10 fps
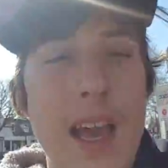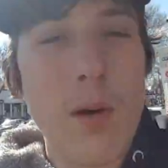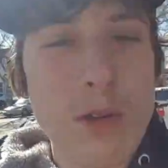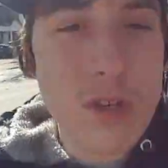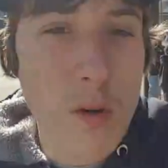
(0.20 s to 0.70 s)

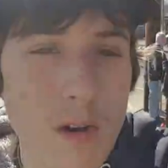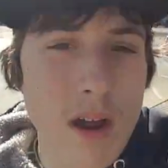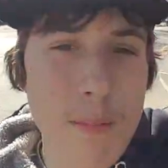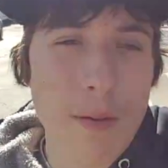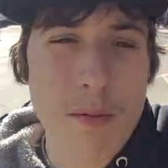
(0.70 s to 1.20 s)
Hey, what's going
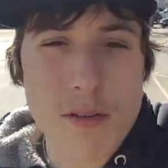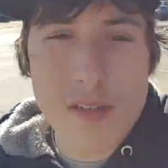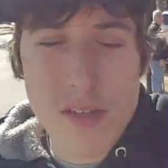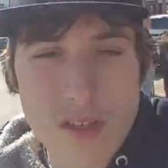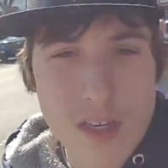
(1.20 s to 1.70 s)
on, people?
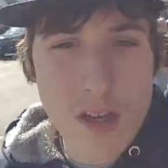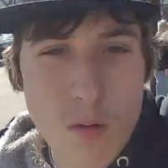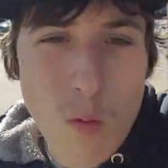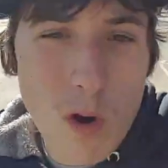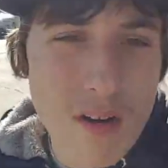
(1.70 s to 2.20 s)
This is
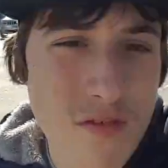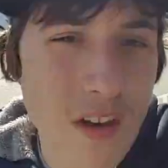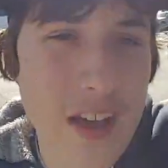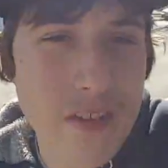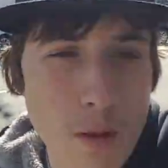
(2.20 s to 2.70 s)
Ian Ward,
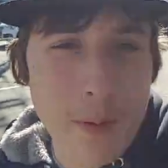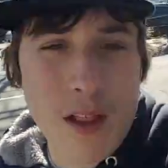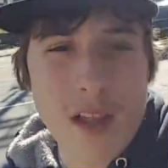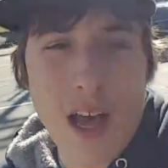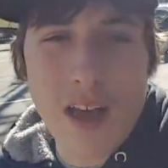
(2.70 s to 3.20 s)
thankful to be
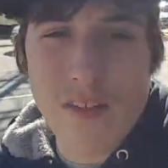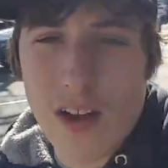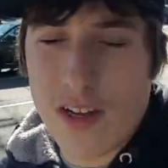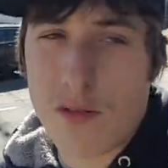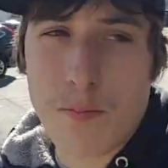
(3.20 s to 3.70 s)
alive
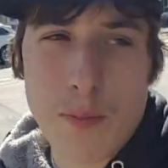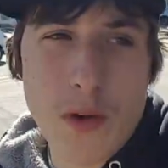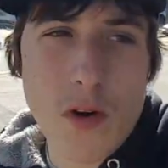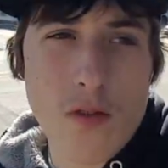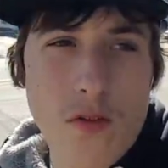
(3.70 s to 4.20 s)
on this
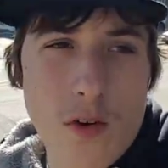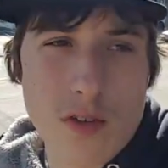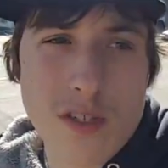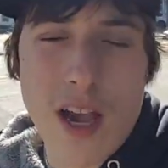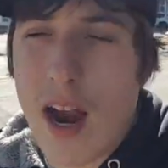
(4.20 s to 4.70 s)

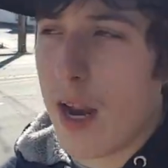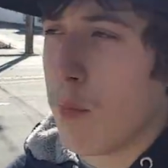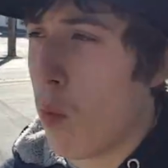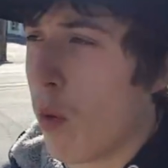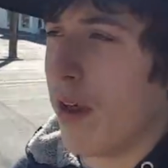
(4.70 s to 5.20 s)
beautiful Saturday
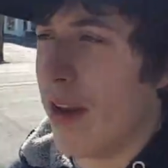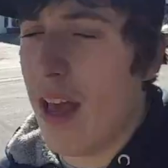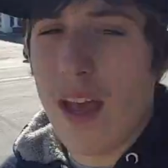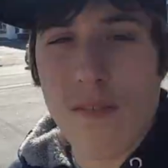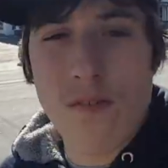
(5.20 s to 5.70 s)

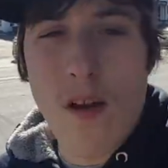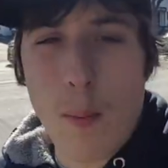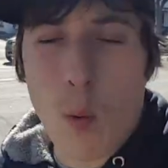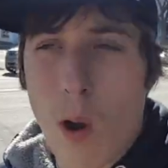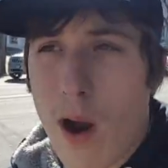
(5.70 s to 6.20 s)
morning in
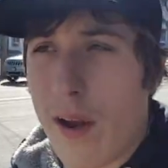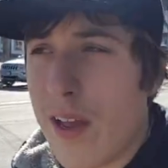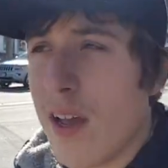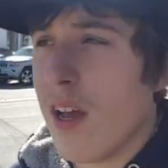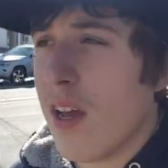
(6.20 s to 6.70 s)

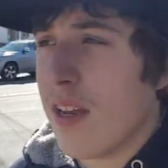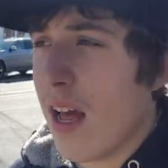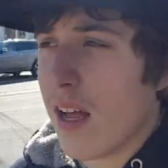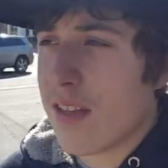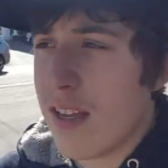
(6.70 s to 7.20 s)
February.
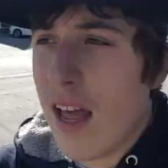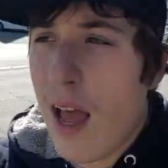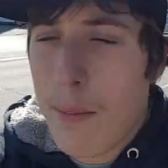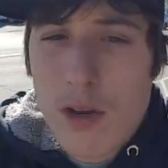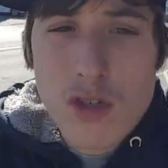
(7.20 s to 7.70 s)
Now,
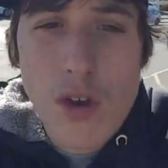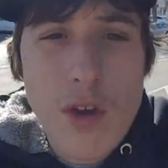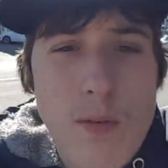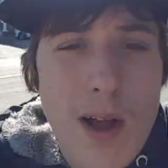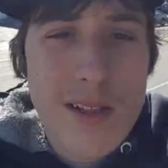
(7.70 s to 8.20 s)
today I'm going to show
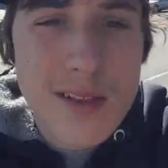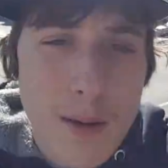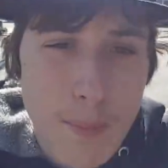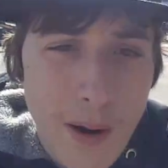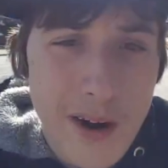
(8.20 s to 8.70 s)
you around
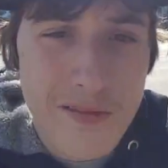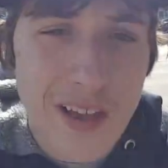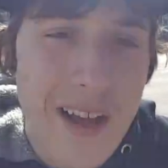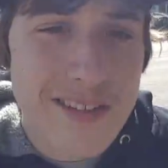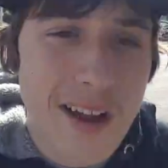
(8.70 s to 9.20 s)
part of
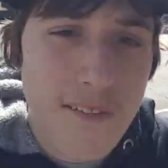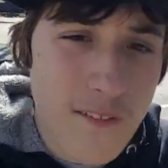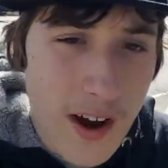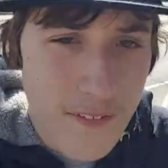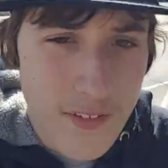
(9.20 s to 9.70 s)
downtown
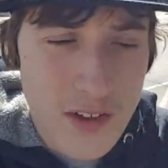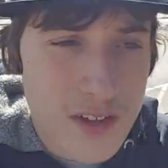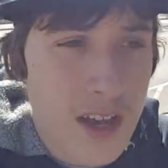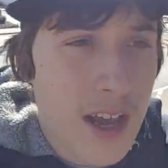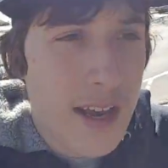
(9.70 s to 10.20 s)

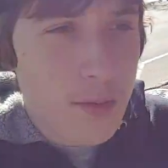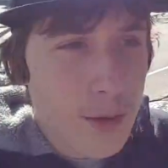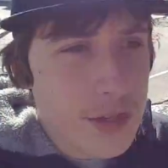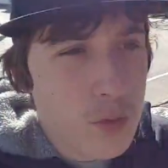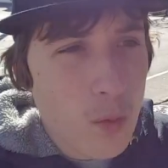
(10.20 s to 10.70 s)
Fairfield, and the
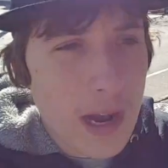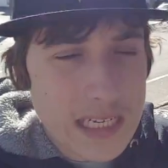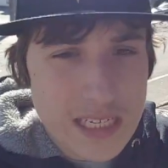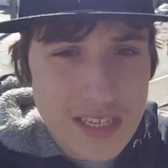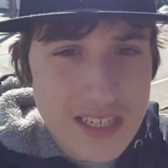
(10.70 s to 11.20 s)
reason why
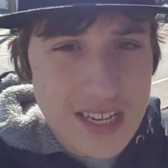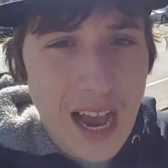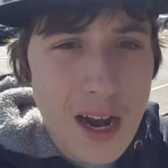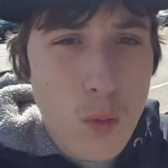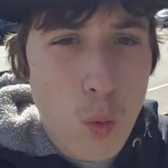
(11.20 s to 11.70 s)
is because it's
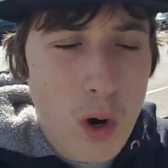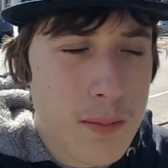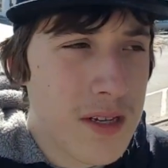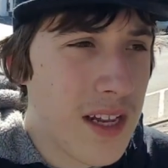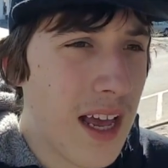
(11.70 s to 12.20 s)
kind of
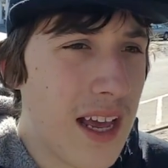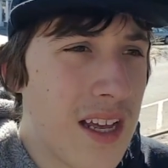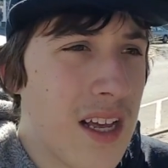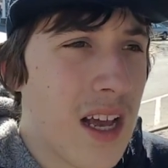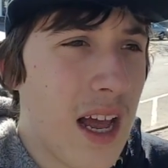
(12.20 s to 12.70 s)
warm today,
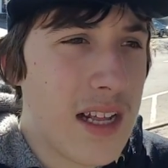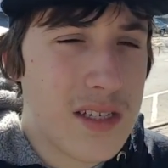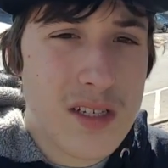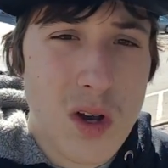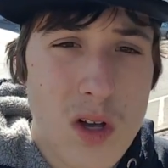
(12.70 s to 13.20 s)
and
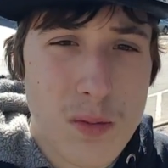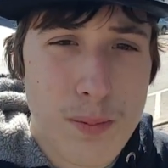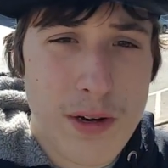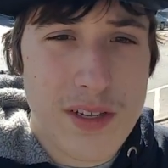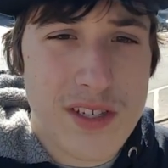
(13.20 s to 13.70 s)
it's also
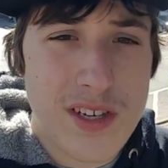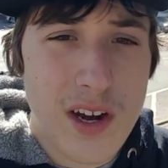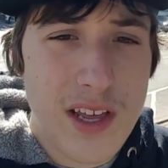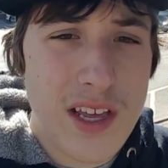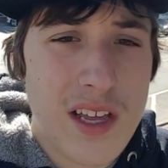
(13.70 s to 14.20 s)
pretty
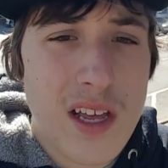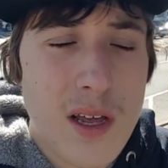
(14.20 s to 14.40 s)
sunny.